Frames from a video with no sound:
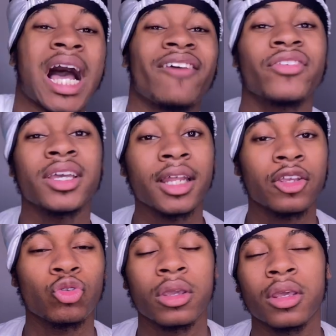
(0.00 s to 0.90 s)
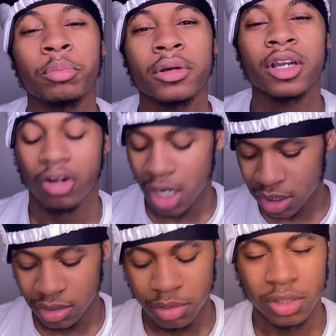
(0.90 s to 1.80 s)
I feel like you can put croc
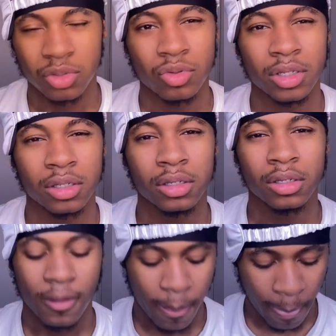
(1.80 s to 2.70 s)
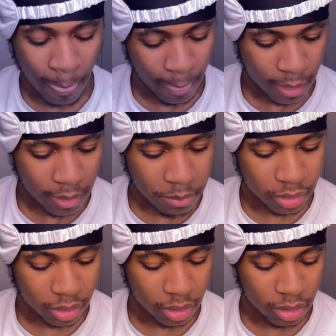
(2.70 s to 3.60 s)
Jibbitz on here,
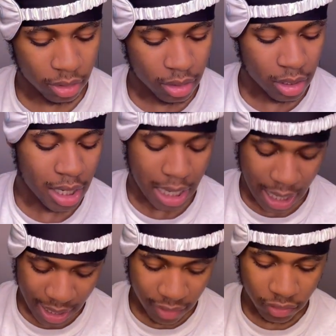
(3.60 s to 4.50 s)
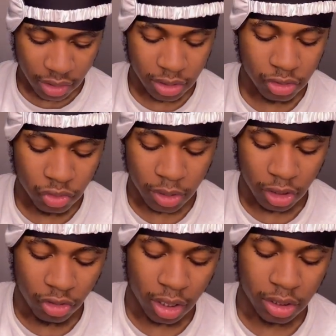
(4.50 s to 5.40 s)
but I ain't really see too many
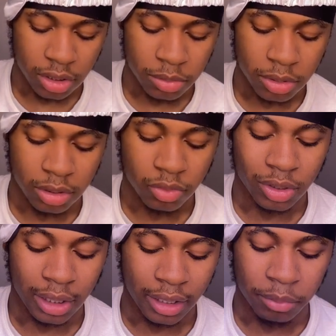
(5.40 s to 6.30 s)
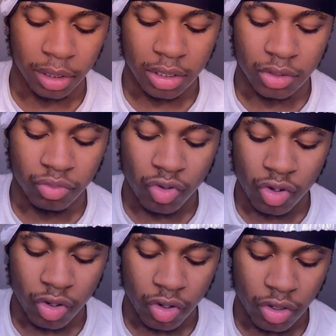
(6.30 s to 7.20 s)
croc Jibbitz with like big
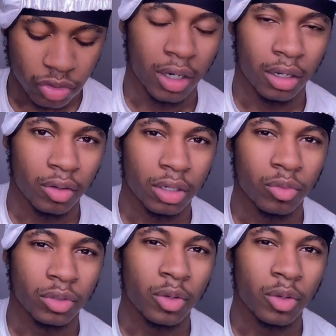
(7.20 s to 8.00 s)
Smalls. Or, now they, they